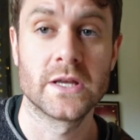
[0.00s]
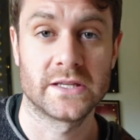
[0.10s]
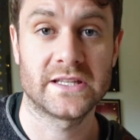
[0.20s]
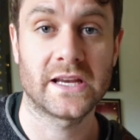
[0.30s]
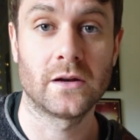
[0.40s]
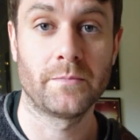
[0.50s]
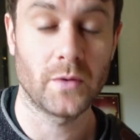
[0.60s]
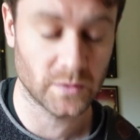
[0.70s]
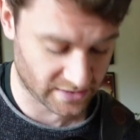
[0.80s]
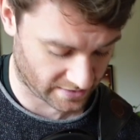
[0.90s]
So take a little
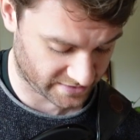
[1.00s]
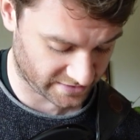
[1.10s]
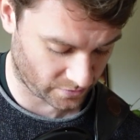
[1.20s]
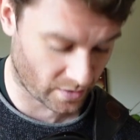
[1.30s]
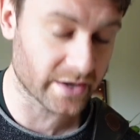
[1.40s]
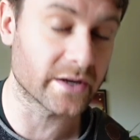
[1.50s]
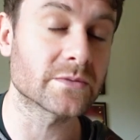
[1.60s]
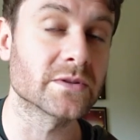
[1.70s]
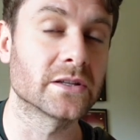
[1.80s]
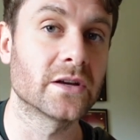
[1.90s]
pause there. This is quite a nice
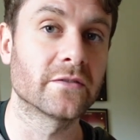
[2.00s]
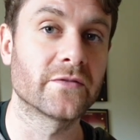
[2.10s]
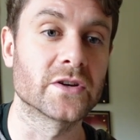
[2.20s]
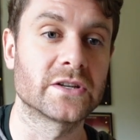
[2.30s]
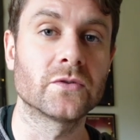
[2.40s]
one to learn at first.